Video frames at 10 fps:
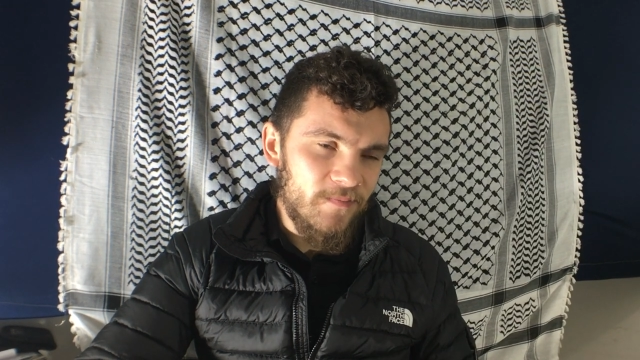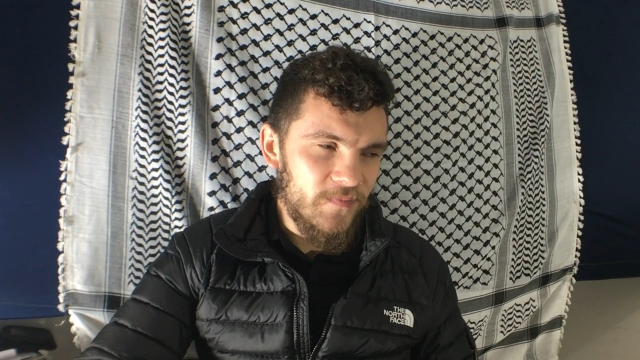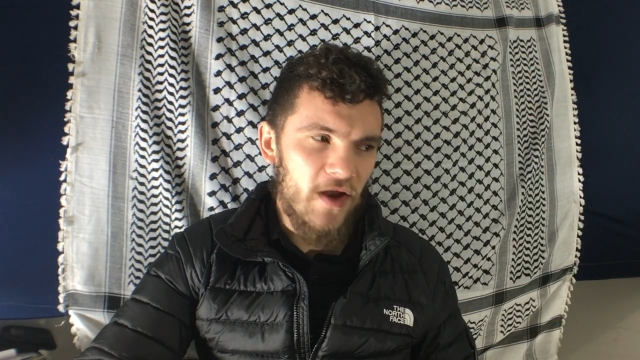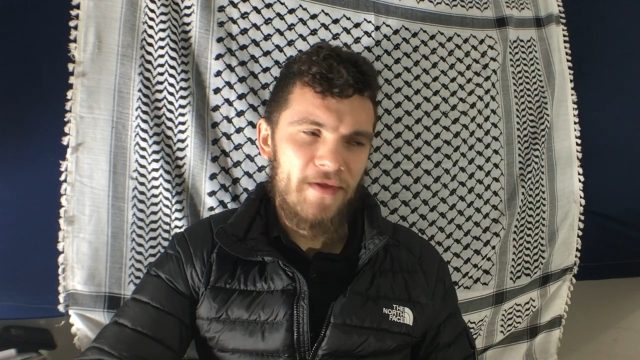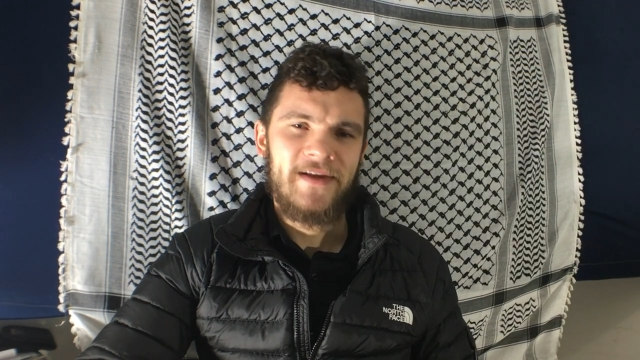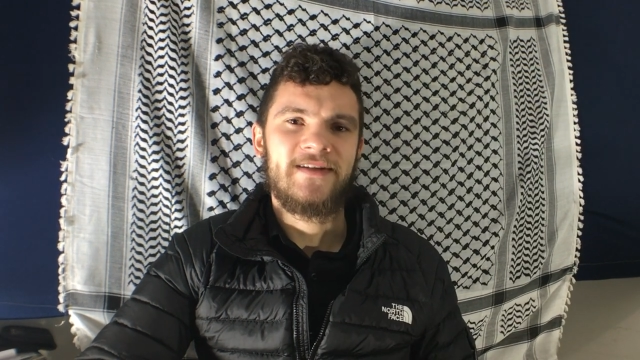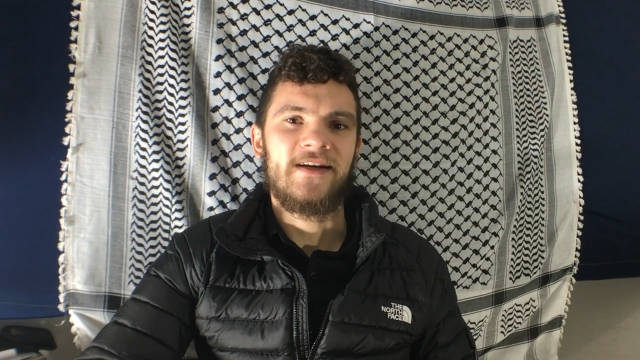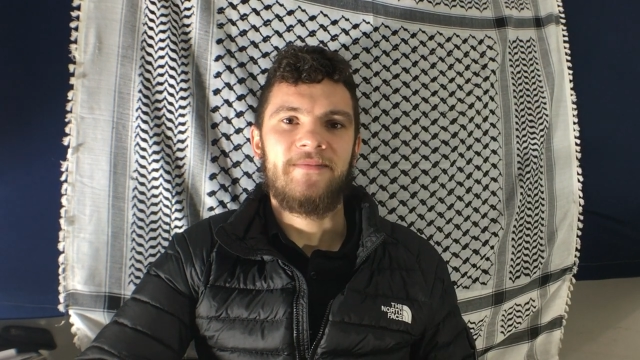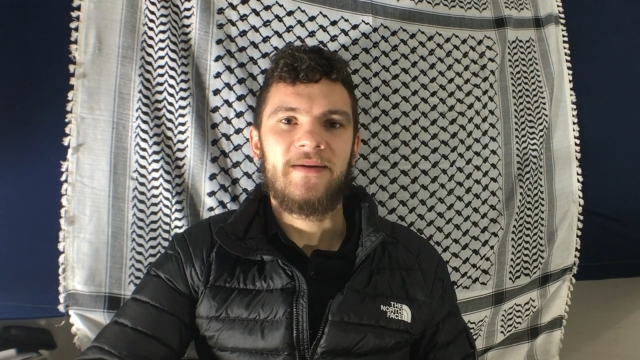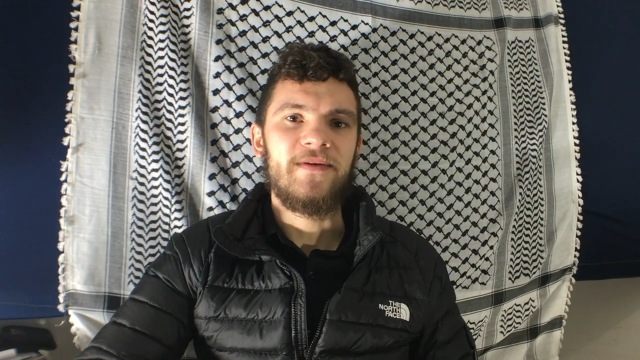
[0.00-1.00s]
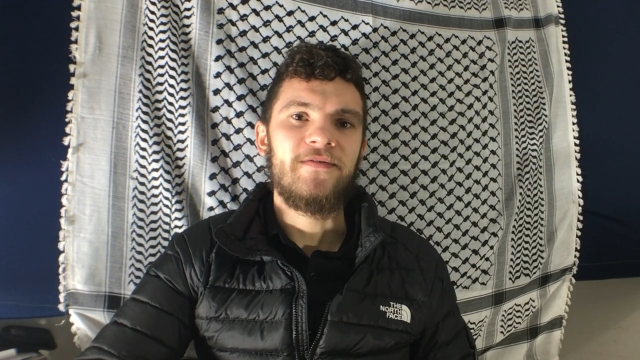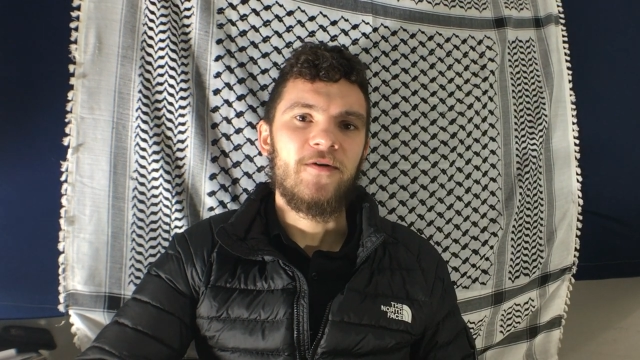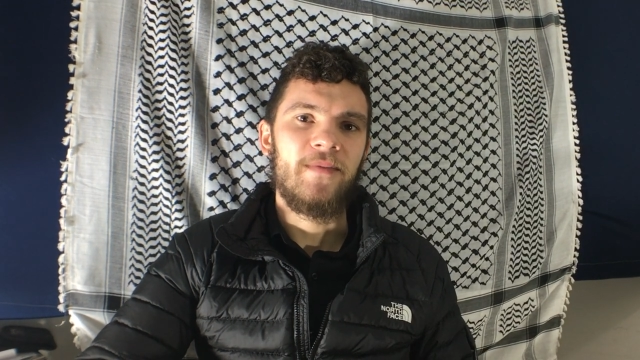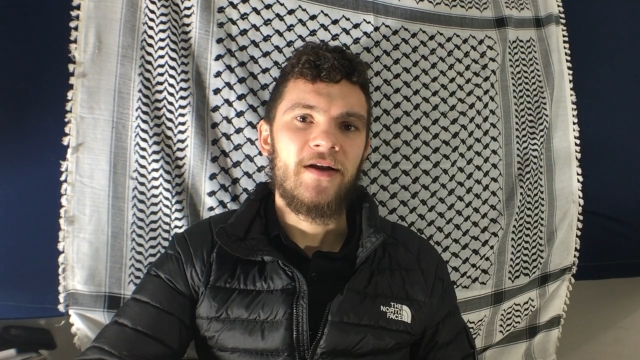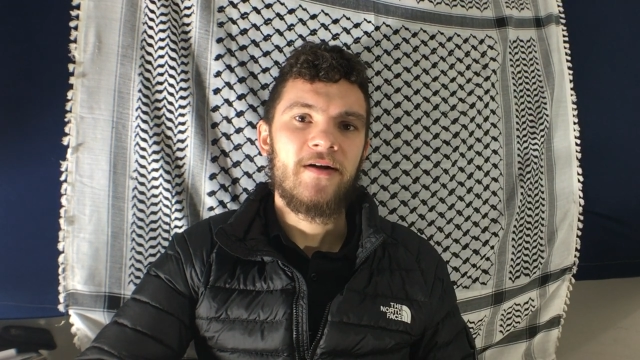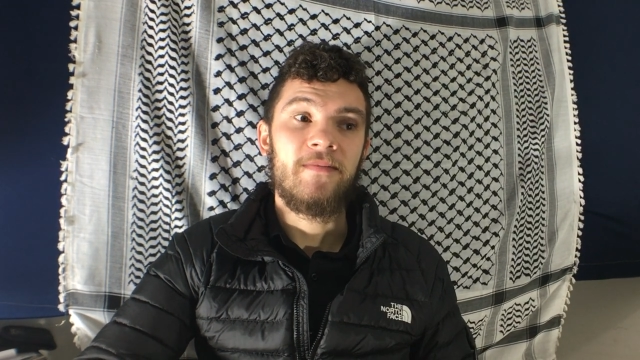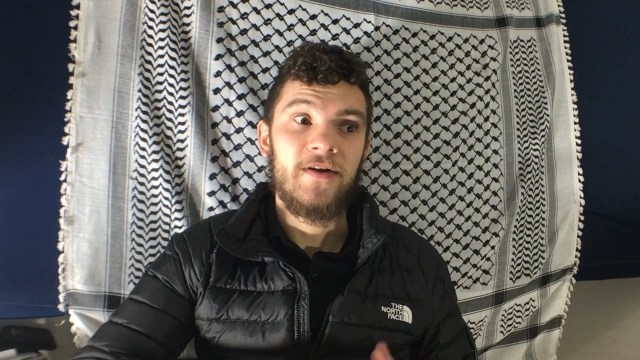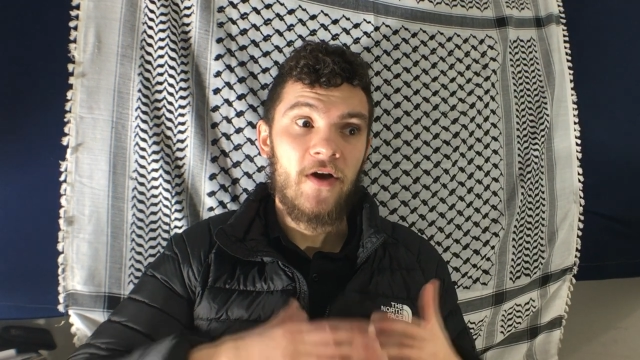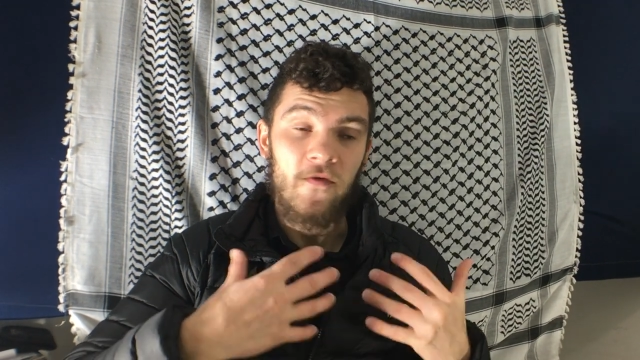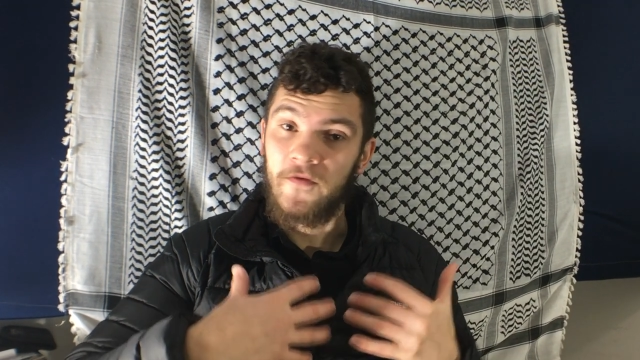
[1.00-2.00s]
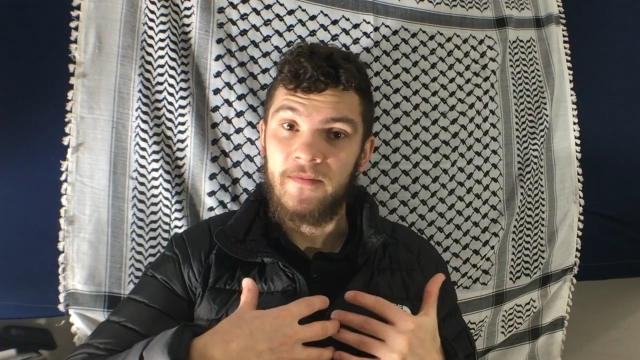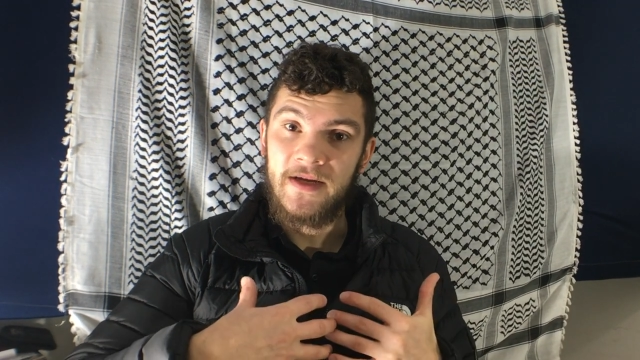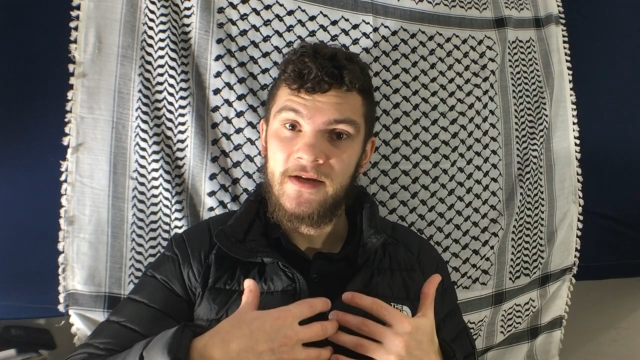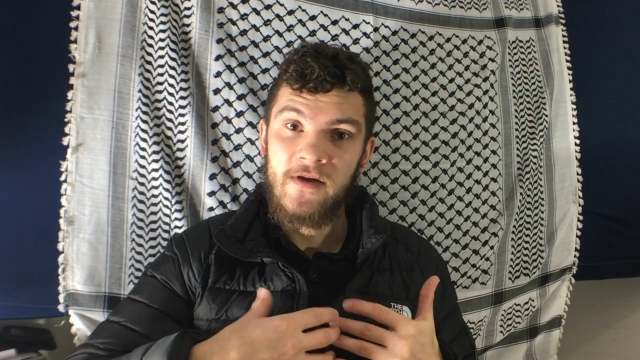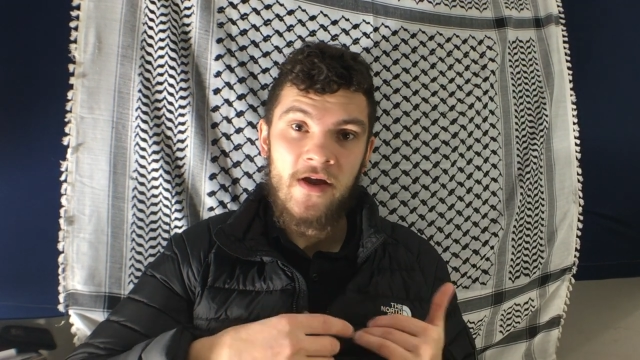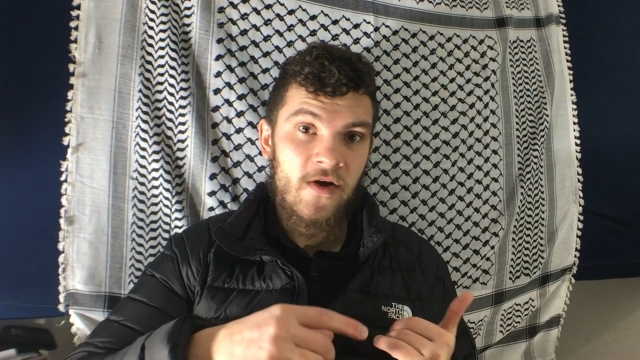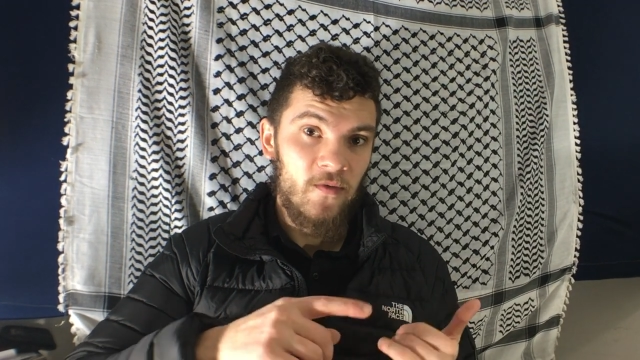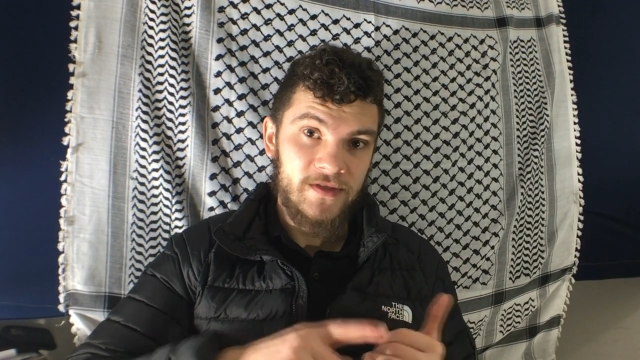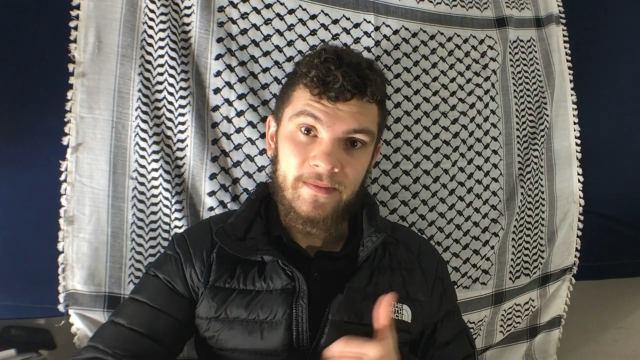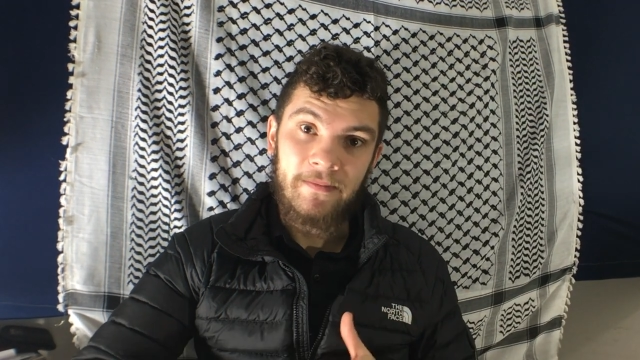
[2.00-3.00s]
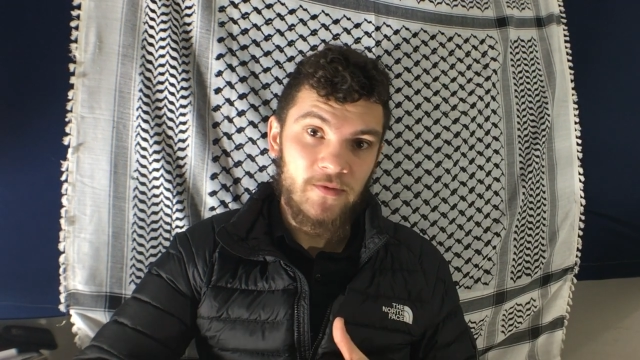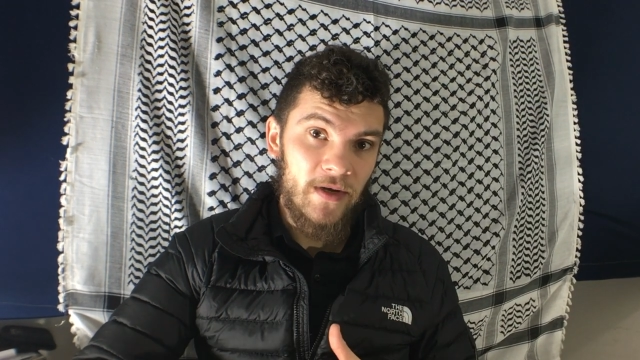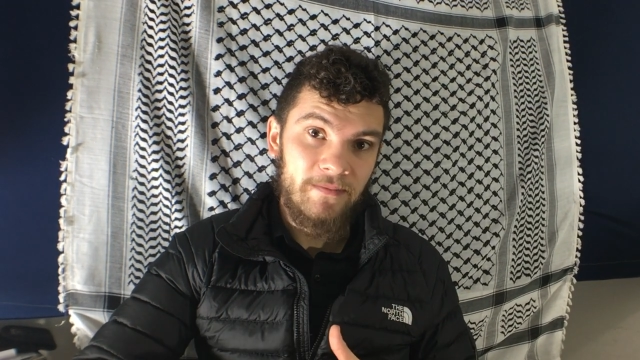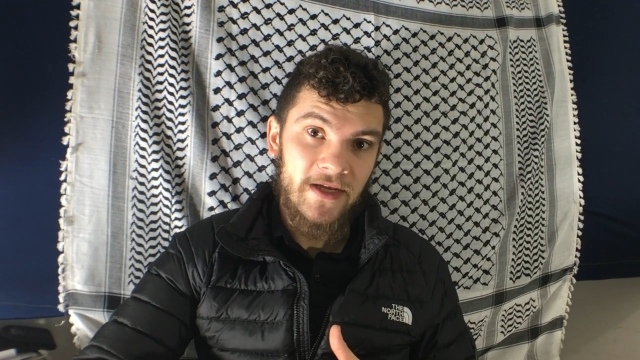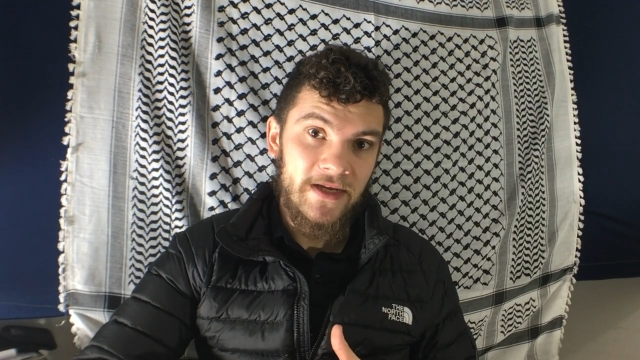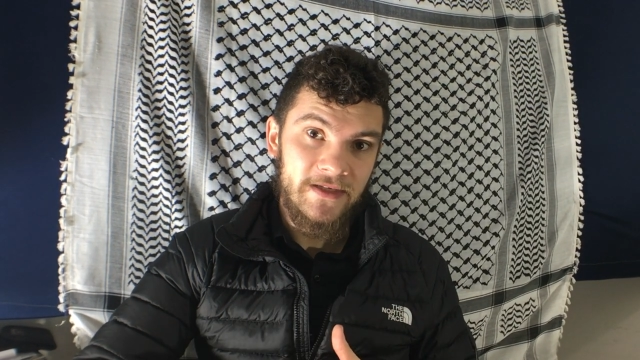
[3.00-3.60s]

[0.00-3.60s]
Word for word: no that's not going to make me feel better but no for me sometimes when i'm getting